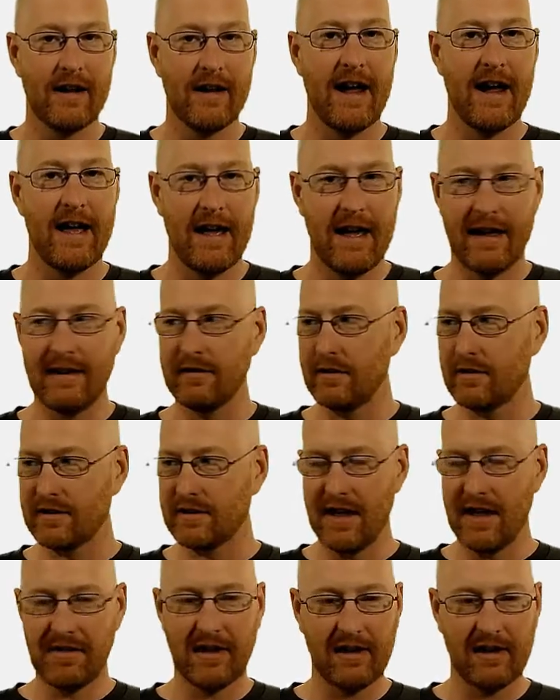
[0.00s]
And there's
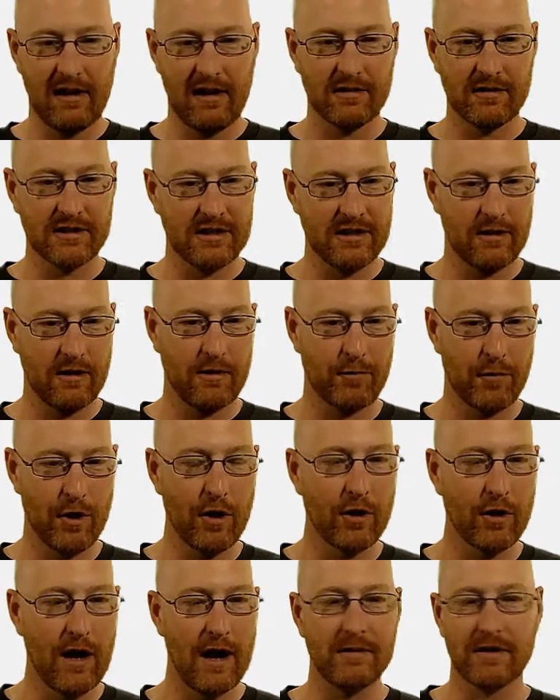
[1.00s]
nothing else in our
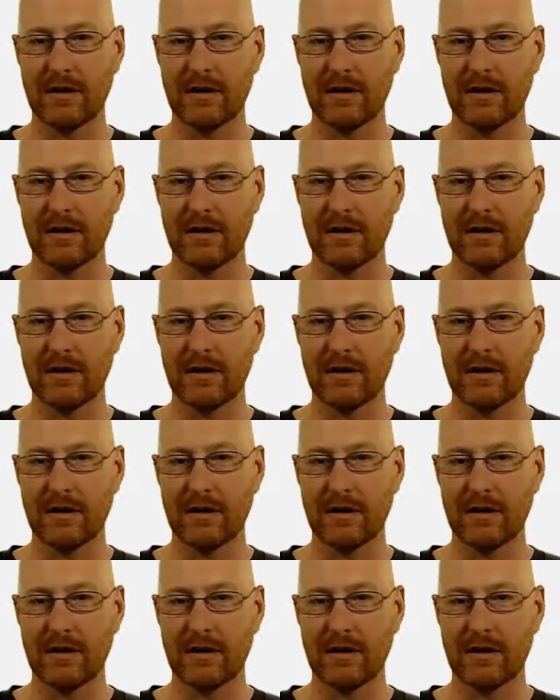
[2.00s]
program,